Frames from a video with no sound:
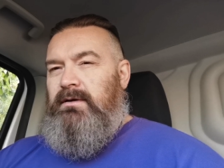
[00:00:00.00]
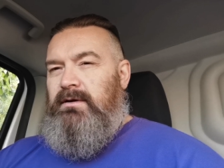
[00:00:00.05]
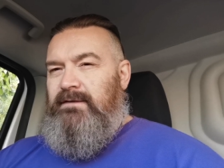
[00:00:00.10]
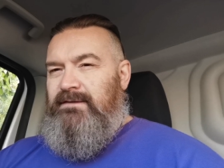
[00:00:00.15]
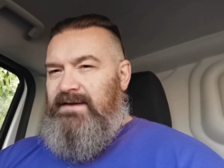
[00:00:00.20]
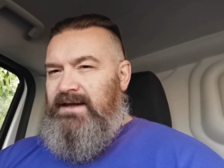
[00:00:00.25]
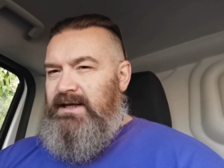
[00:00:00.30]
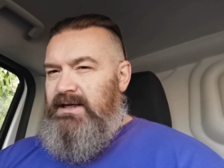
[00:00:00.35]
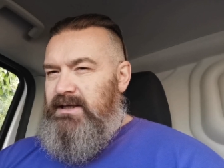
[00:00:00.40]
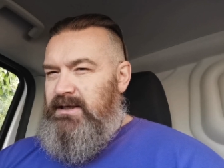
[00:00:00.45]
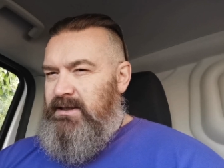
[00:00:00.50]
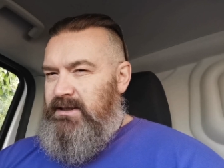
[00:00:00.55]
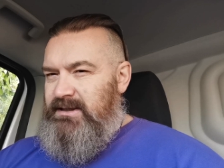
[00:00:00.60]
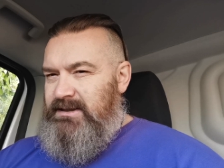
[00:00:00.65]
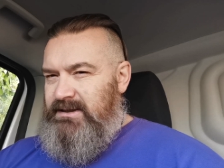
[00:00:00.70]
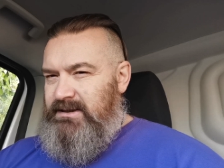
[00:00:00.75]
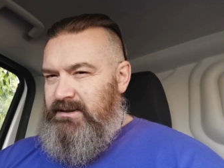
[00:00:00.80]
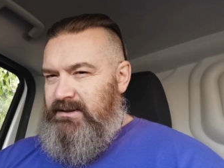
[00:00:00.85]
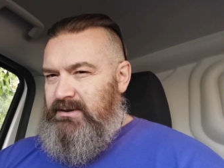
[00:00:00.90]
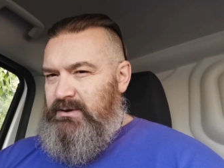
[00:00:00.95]
if they
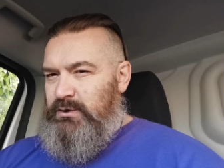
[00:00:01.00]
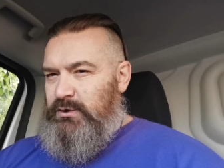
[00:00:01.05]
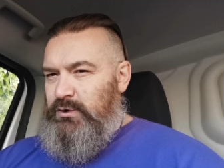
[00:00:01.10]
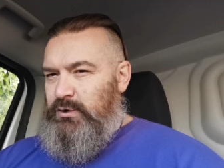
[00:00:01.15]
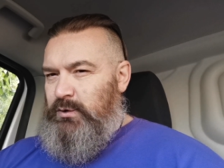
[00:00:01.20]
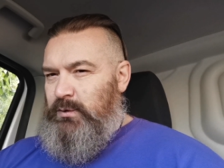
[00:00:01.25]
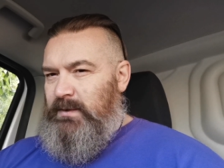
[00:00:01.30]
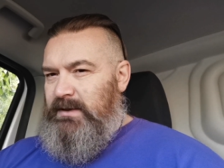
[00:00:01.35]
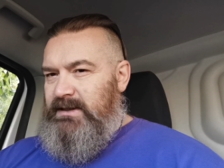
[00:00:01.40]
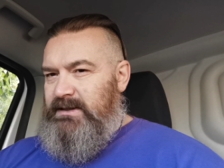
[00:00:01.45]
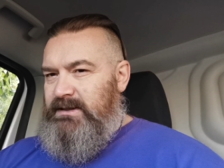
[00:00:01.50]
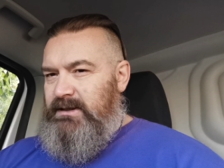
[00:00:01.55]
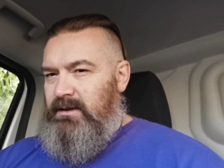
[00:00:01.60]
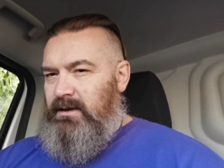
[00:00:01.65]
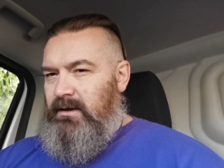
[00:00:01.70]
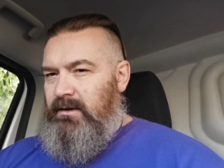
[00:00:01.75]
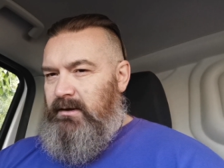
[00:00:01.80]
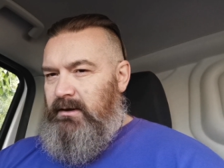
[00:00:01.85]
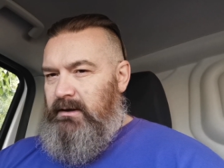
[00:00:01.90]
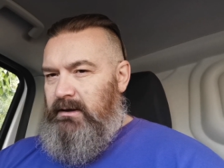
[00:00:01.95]
listen to it
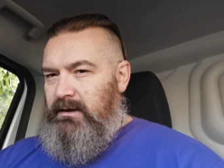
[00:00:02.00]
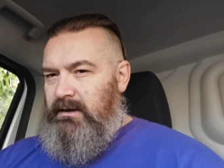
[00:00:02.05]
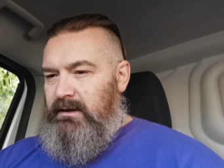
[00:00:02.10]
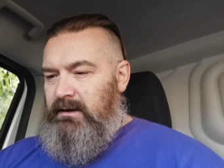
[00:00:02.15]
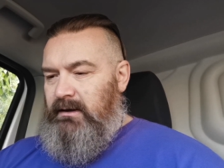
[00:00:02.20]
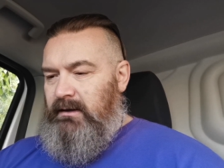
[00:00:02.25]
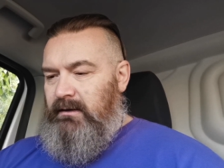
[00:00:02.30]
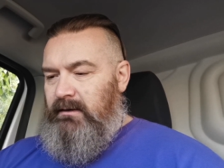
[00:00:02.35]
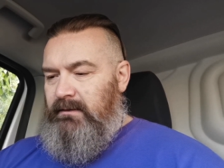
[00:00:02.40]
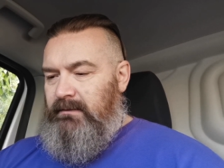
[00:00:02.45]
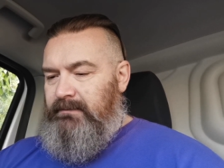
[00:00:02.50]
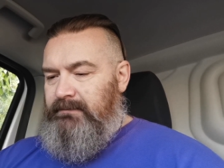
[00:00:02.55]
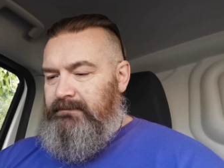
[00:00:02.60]
early.